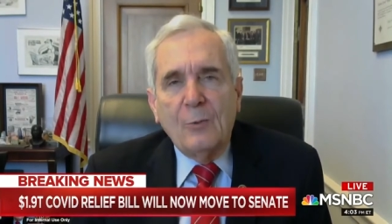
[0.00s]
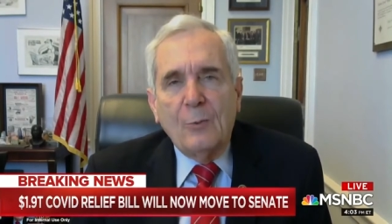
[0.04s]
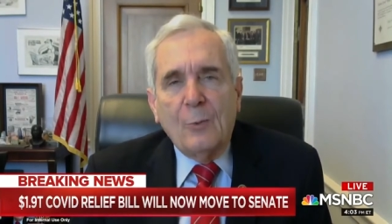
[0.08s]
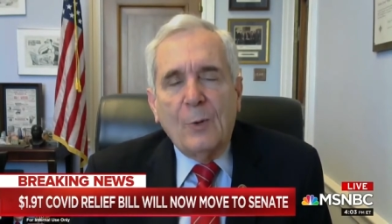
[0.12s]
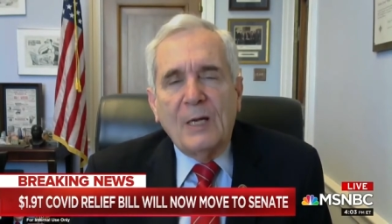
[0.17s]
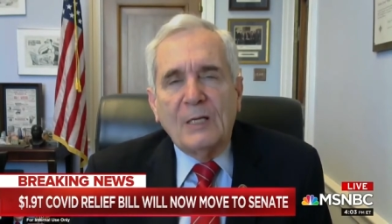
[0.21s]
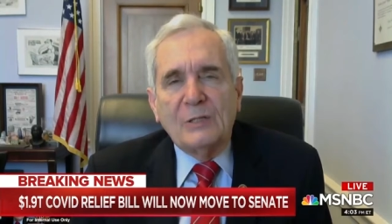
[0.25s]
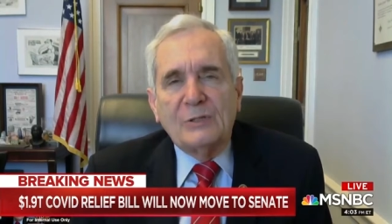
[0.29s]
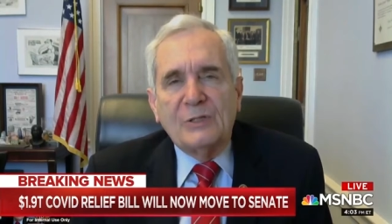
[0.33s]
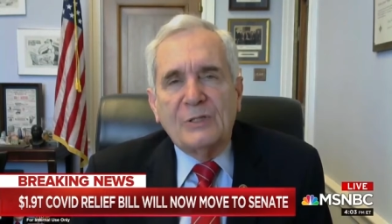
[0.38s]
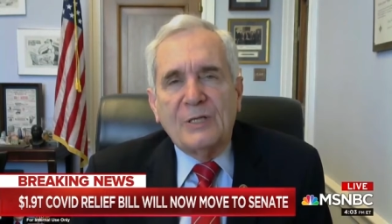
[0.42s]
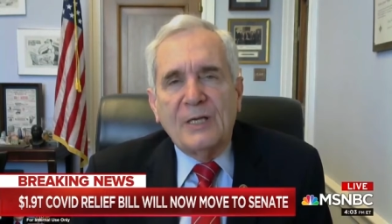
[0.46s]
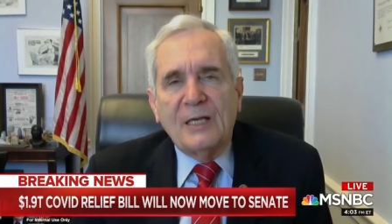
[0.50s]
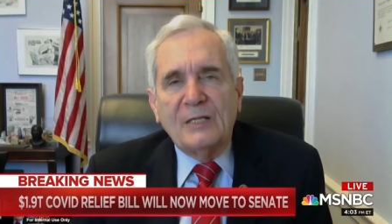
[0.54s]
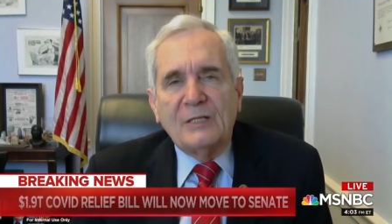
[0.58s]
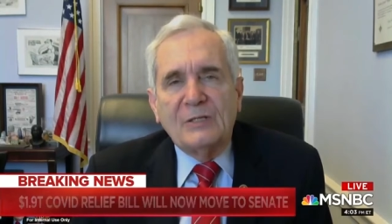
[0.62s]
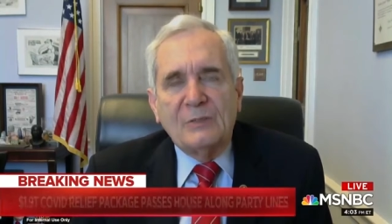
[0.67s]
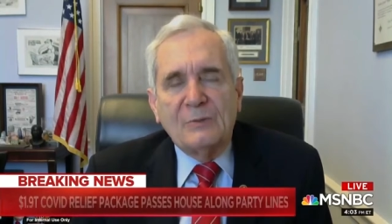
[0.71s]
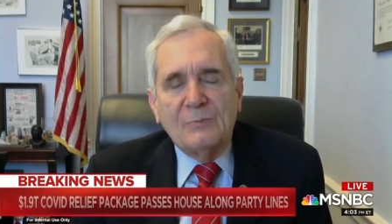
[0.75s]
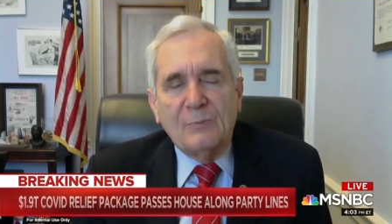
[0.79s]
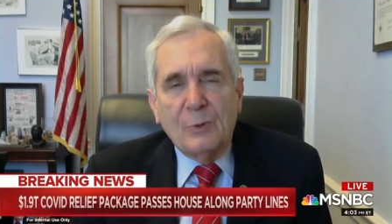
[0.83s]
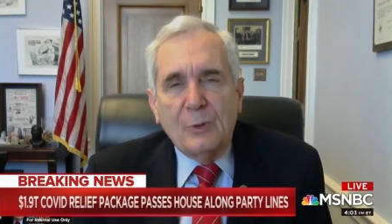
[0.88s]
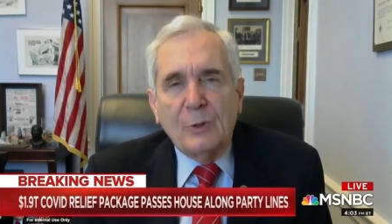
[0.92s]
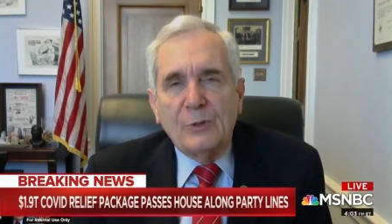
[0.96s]
red
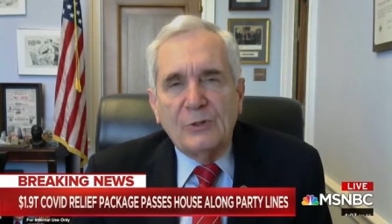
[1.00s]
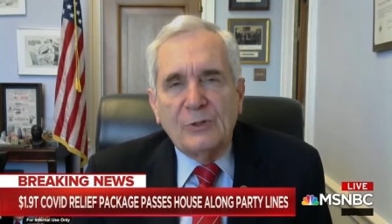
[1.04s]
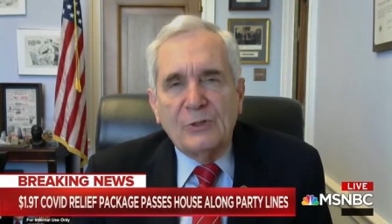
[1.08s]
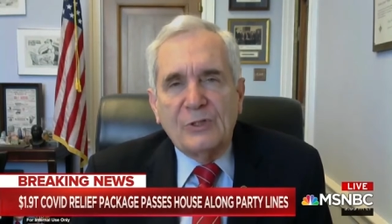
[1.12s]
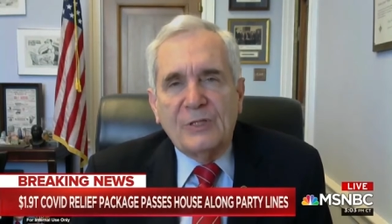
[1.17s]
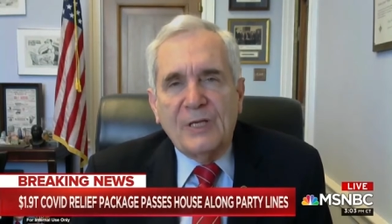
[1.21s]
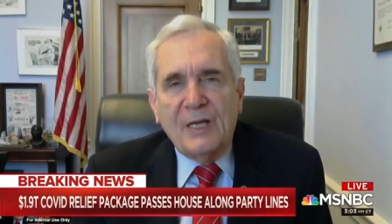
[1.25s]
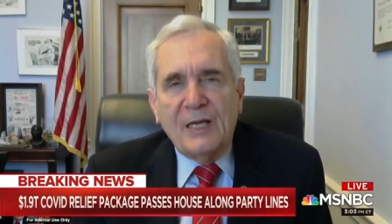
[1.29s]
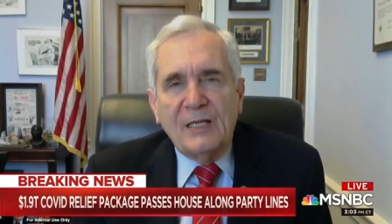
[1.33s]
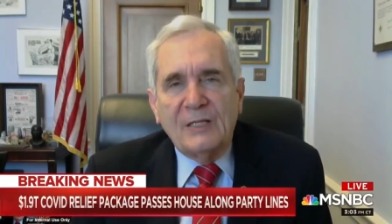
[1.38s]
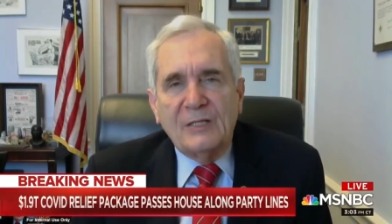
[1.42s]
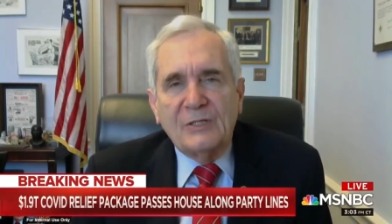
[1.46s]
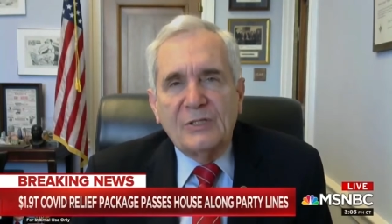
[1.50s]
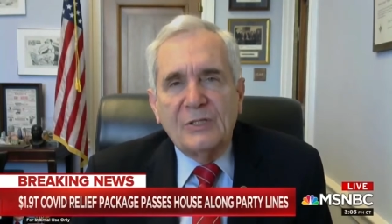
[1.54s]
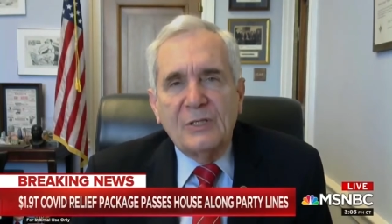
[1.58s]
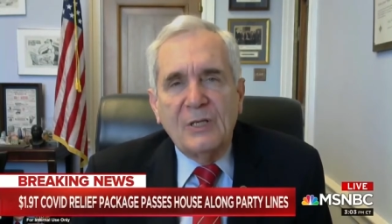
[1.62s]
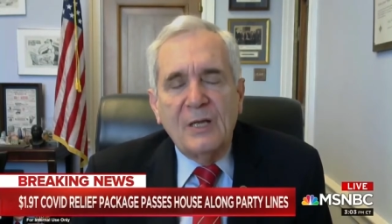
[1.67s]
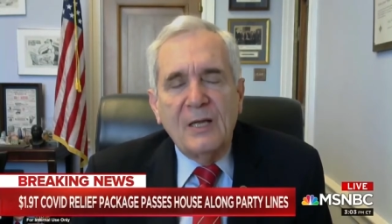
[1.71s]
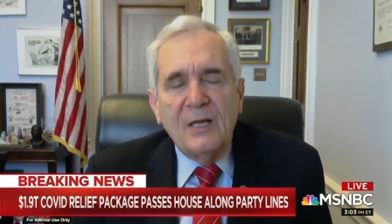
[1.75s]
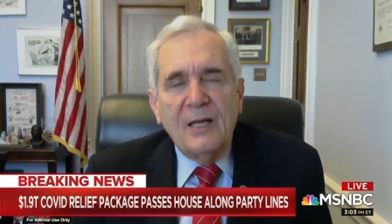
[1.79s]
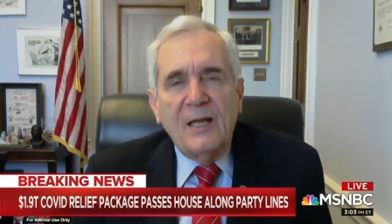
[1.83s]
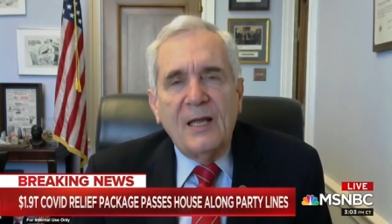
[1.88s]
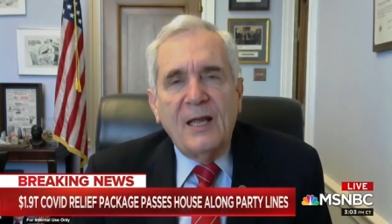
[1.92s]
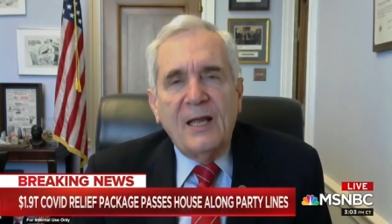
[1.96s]
states and blue states.